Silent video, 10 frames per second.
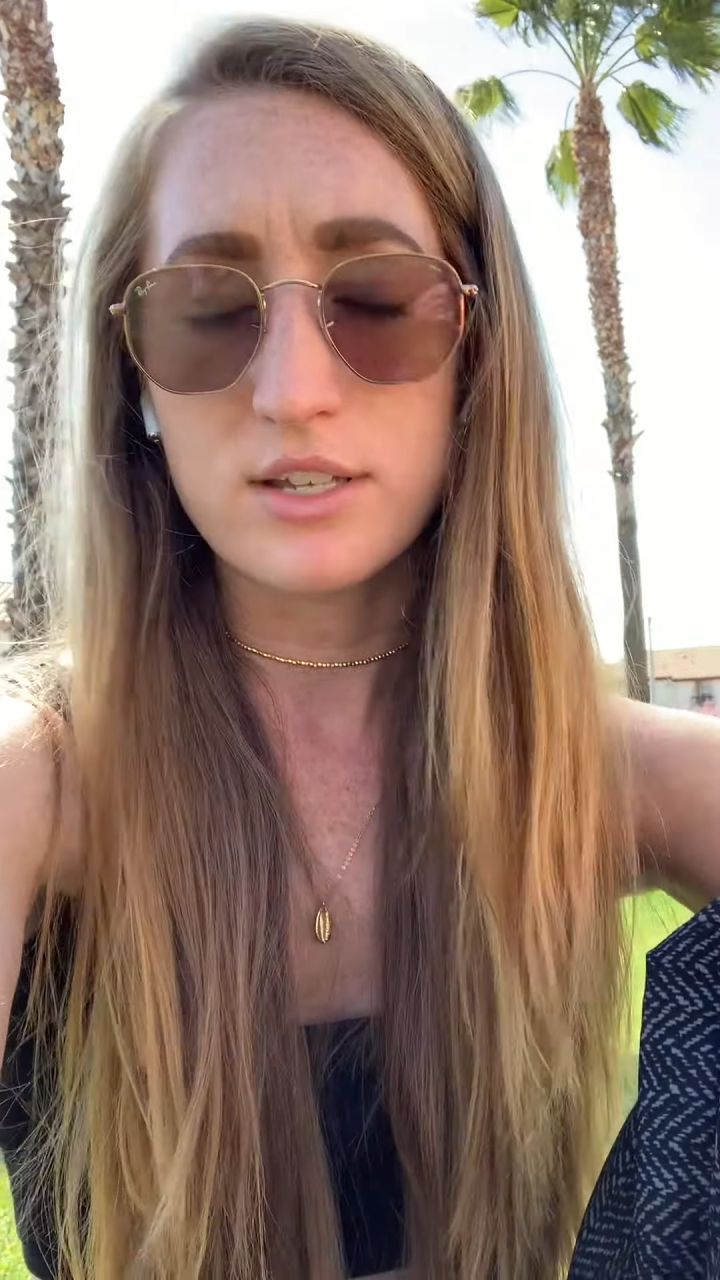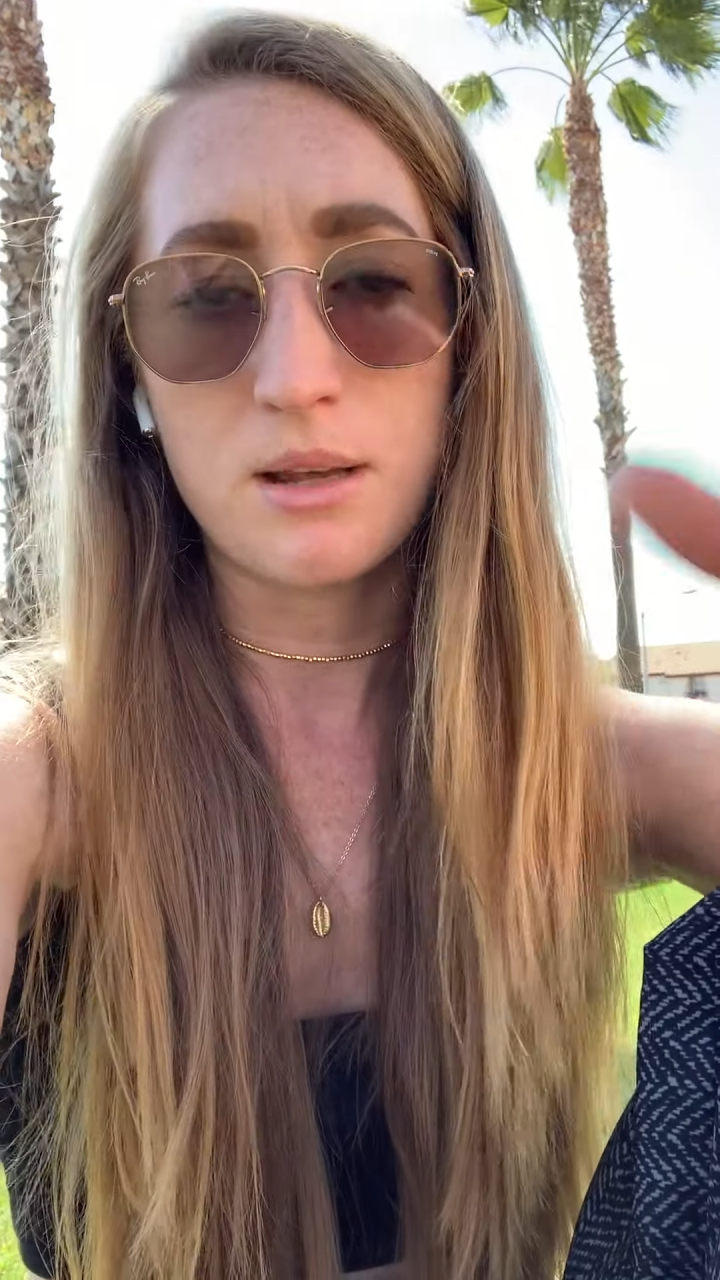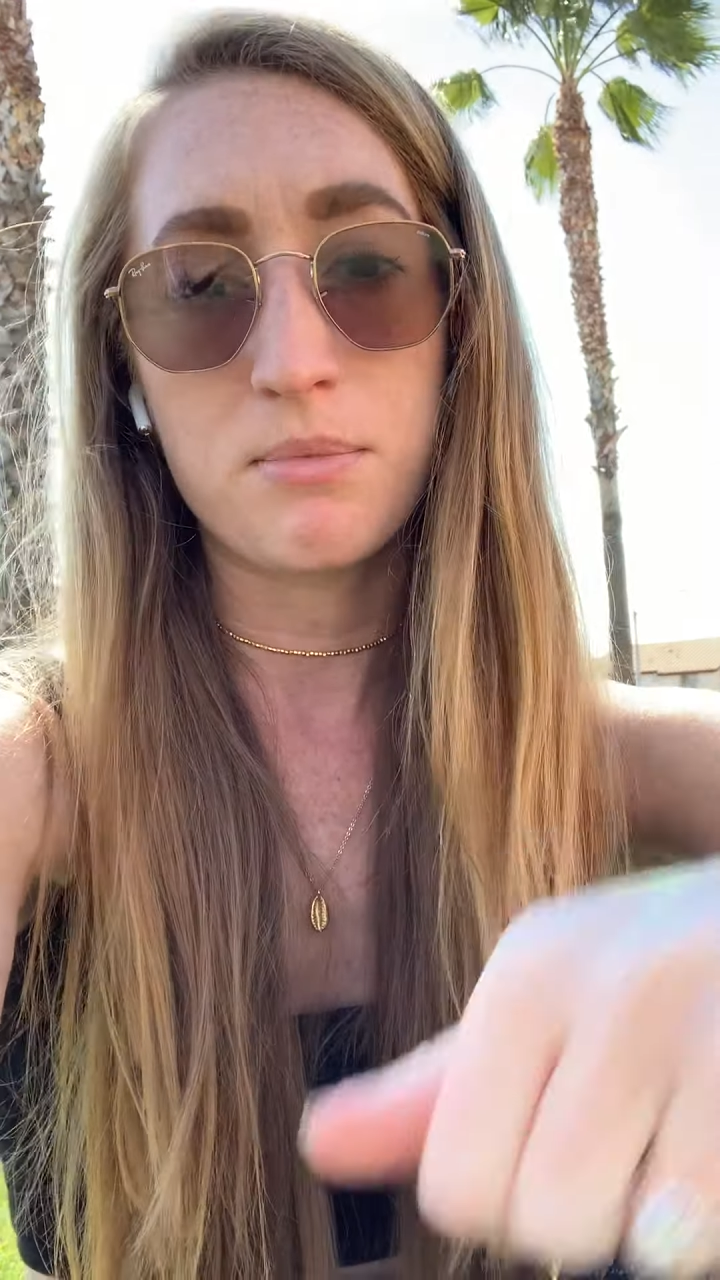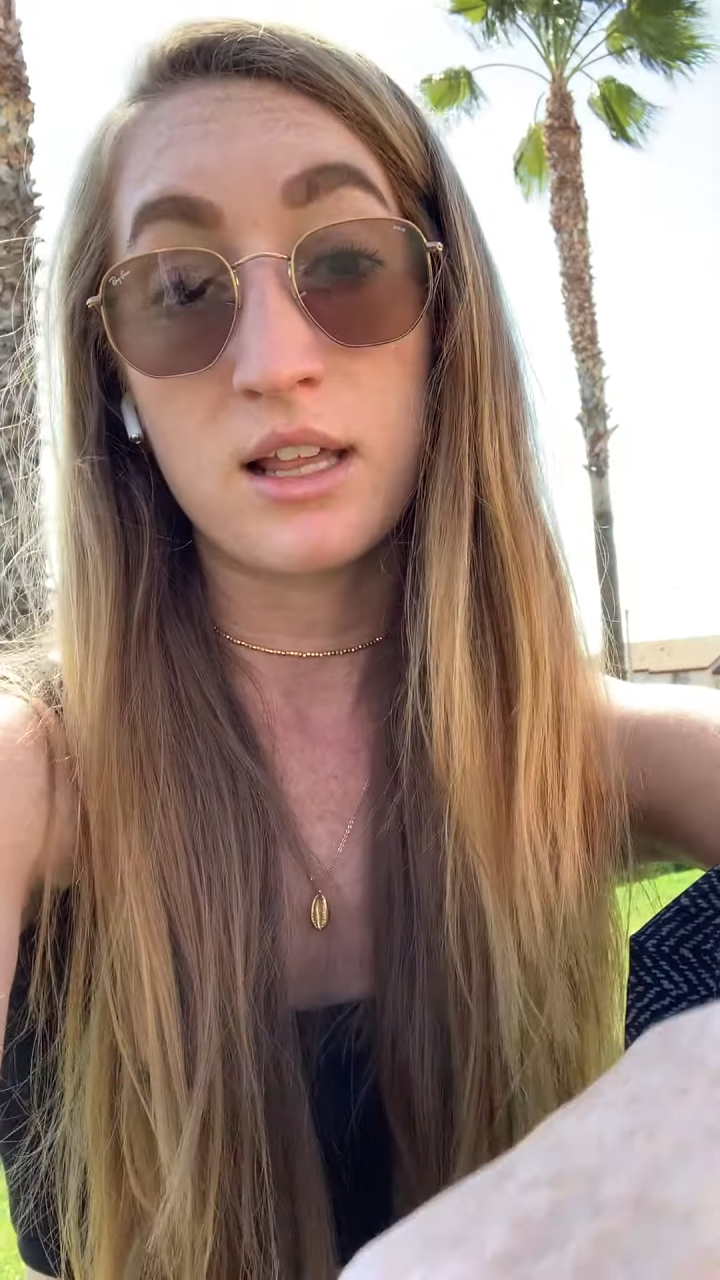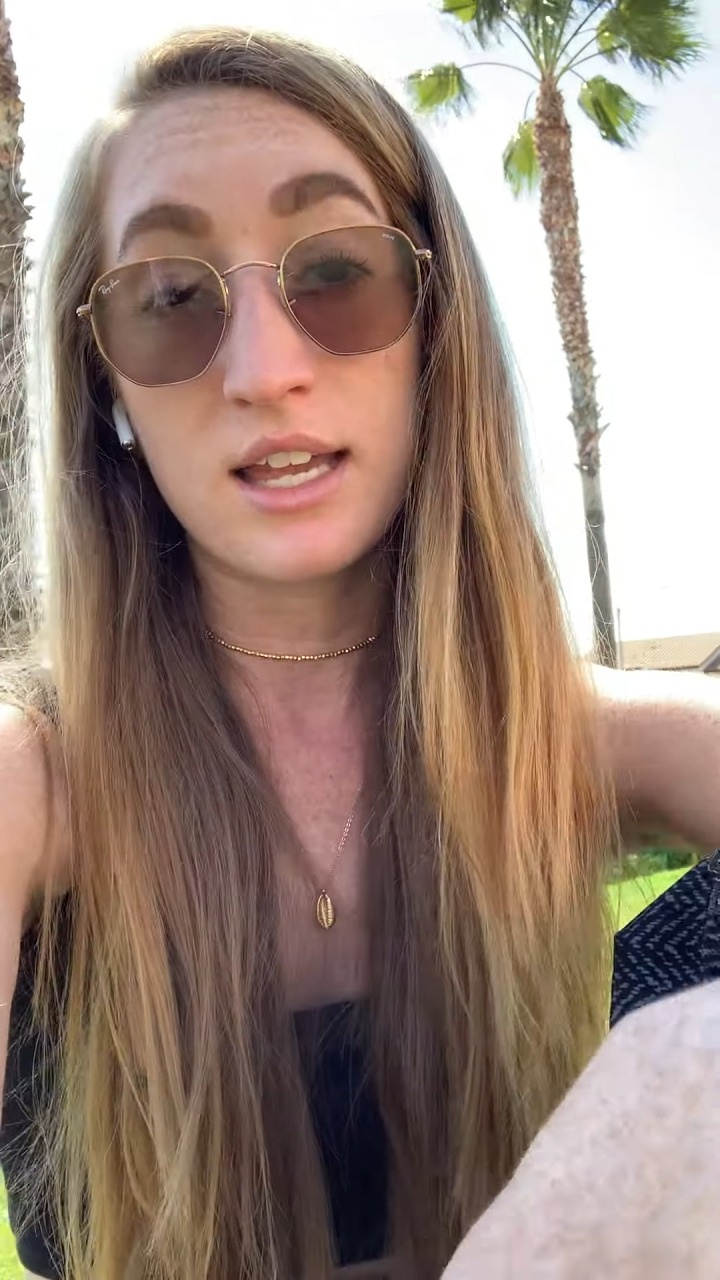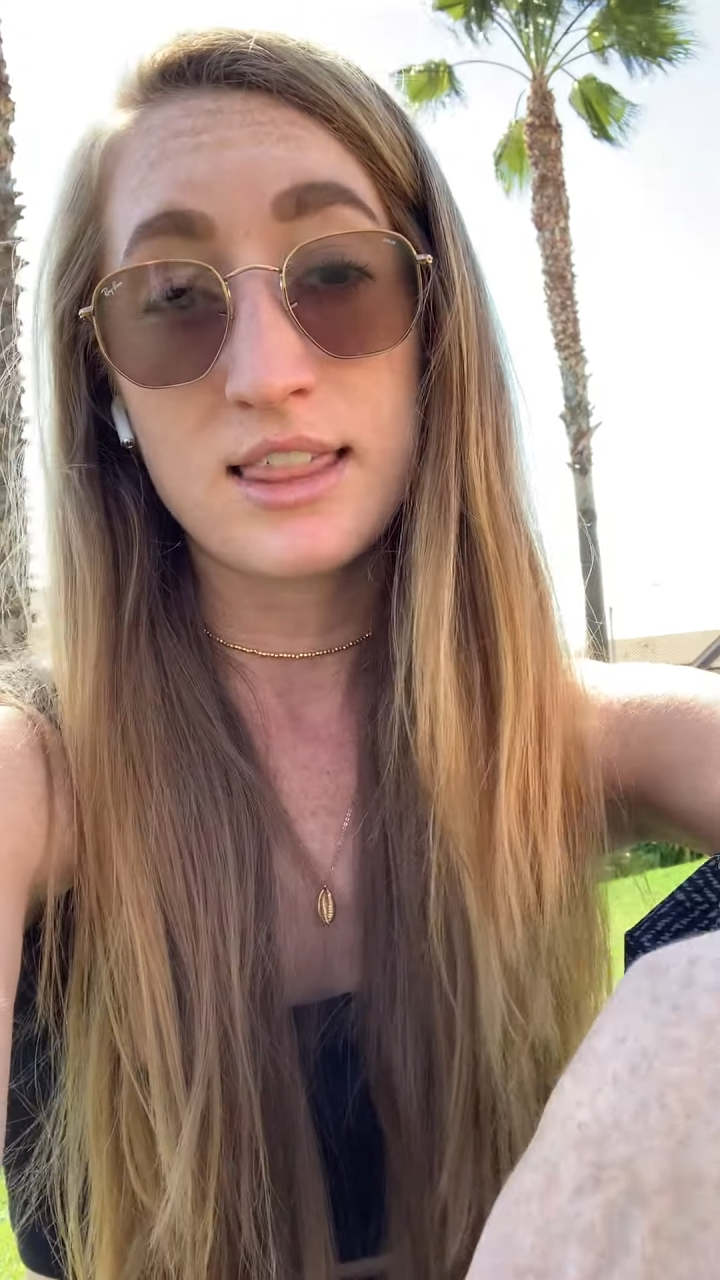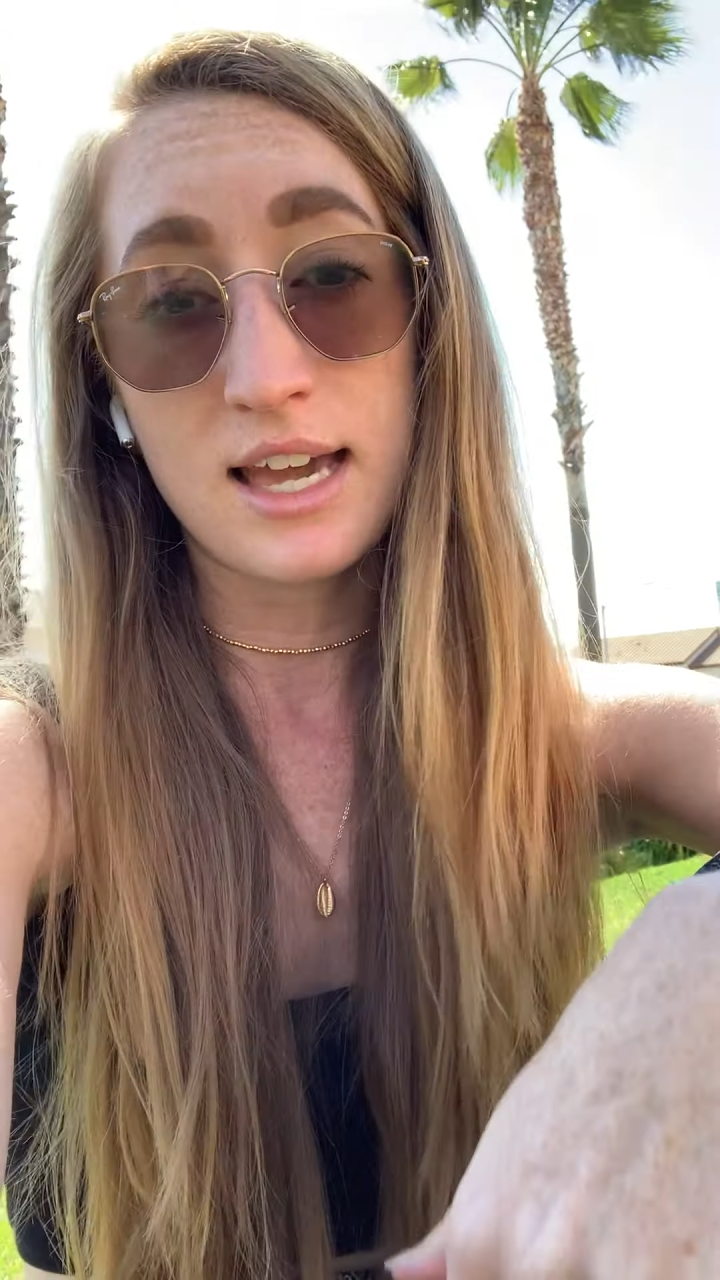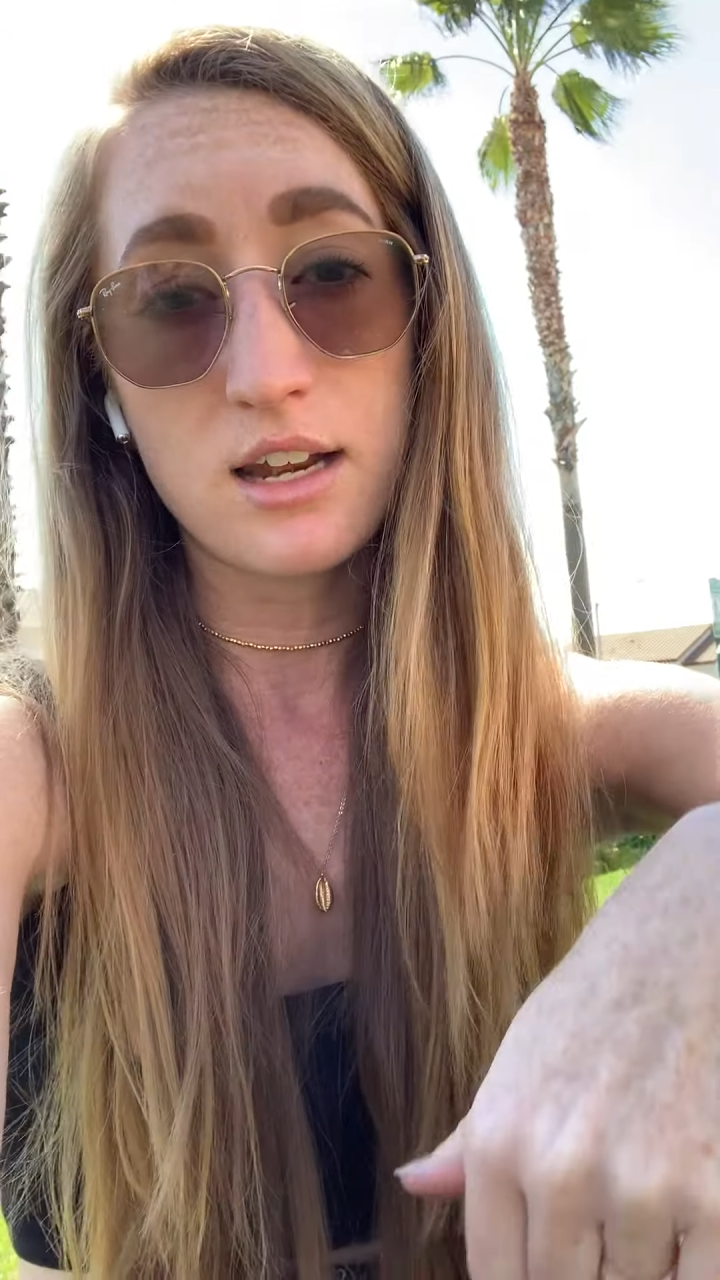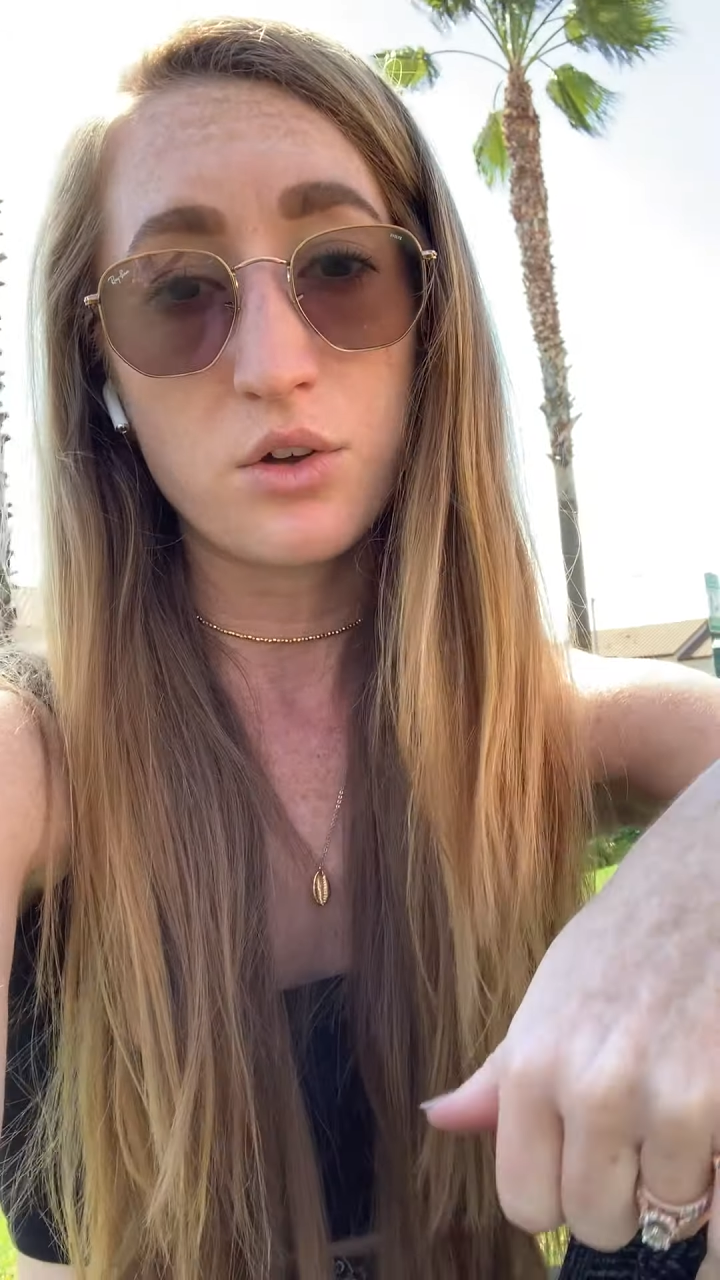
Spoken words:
something like that,